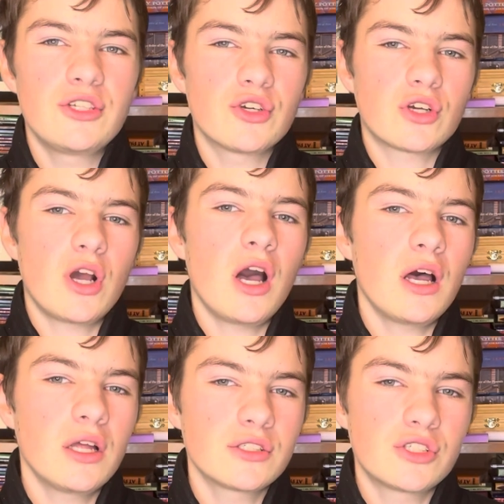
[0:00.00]
your
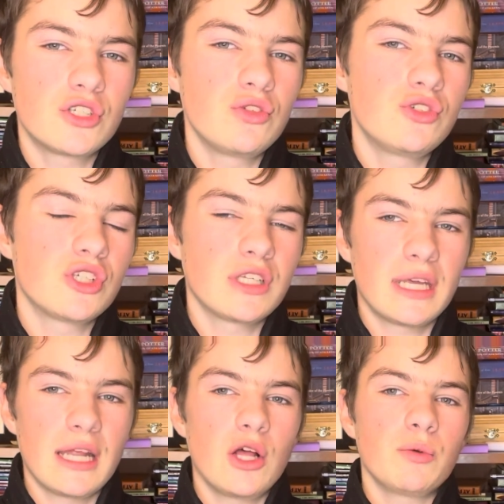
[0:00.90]
constitution can
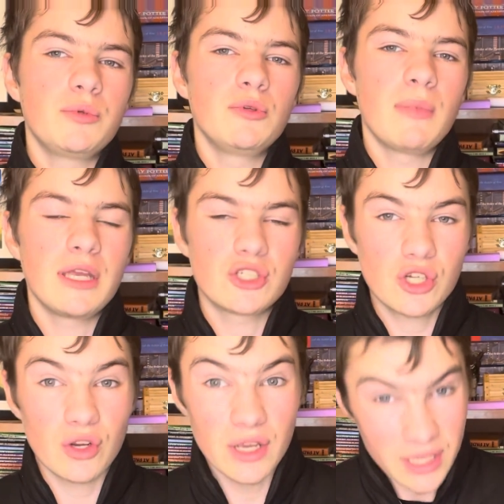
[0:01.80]
help you make
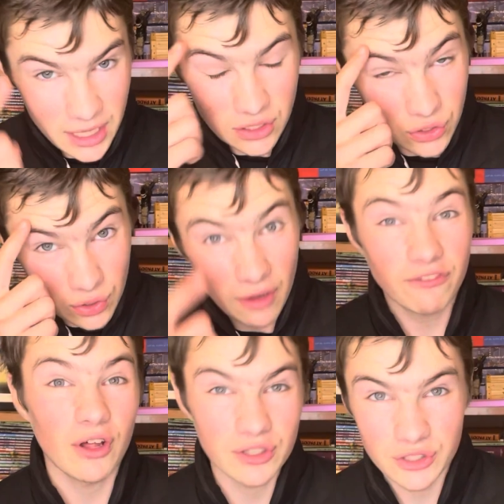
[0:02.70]
sure that you do not
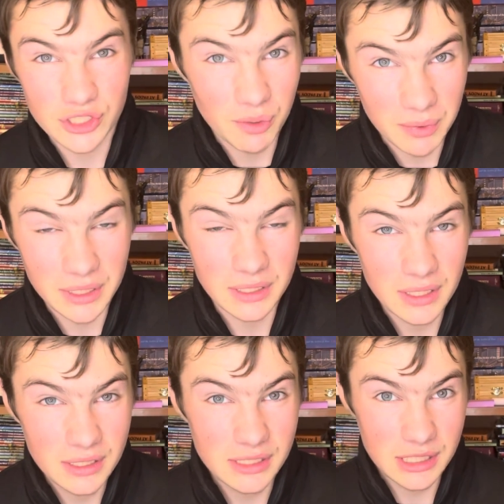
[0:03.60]
fall under someone's
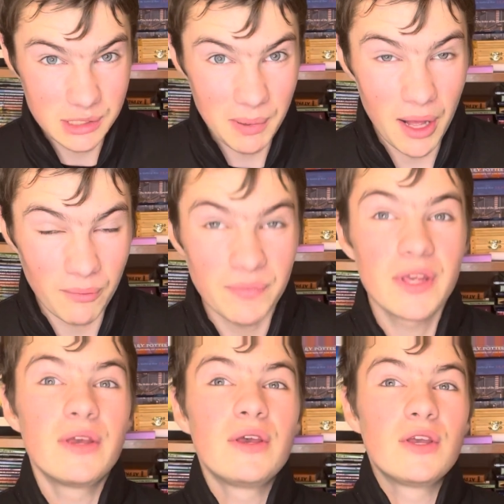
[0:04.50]
spell.
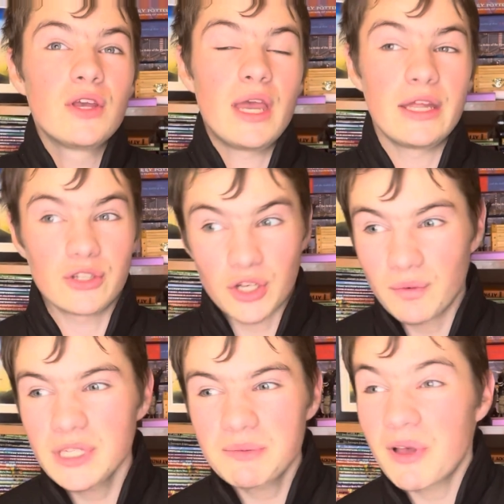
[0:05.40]
And your
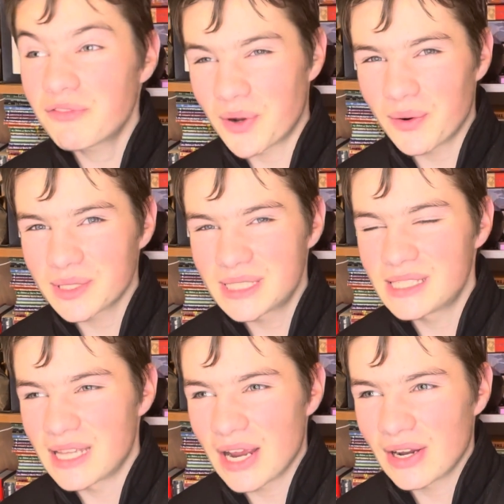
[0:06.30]
charisma, of course, is
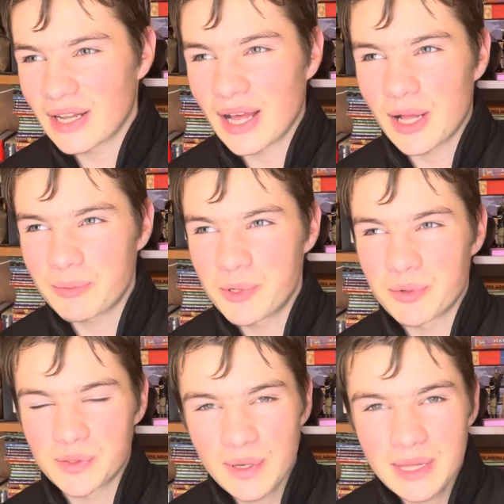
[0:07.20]
there to help you
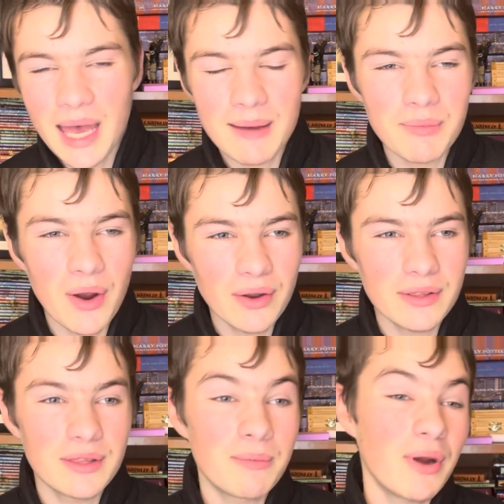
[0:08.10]
persuade
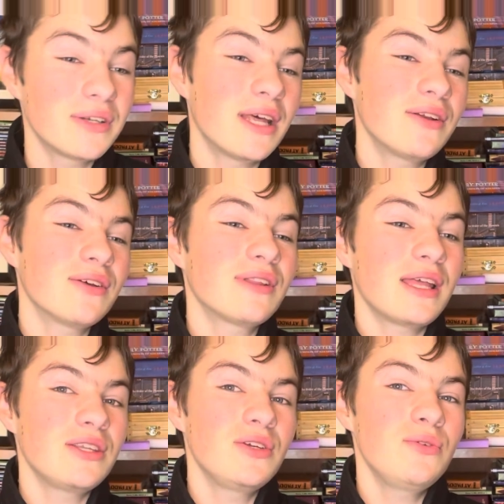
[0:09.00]
the bartender that
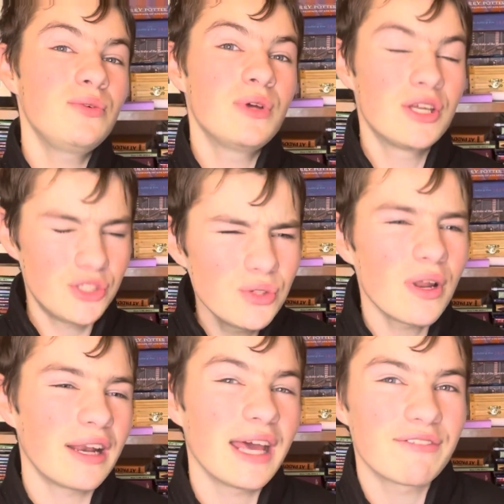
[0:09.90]
you do
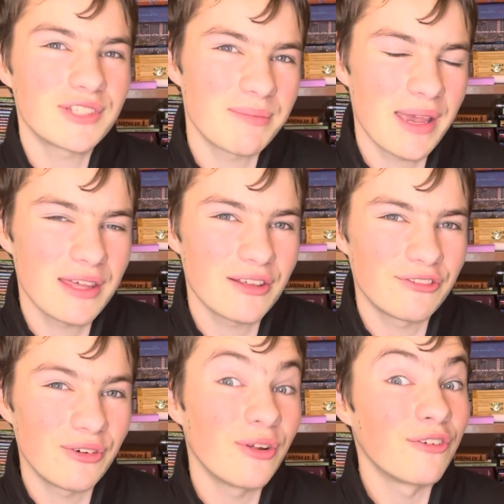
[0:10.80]
not have to pay the
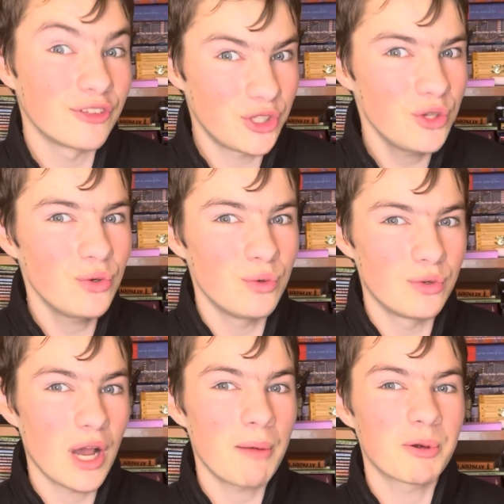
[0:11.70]
full 2
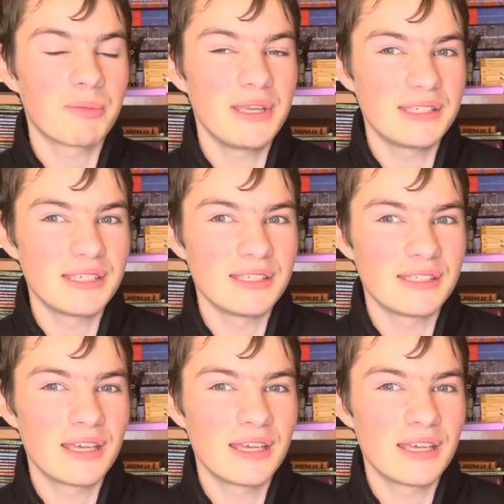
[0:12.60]
copper pieces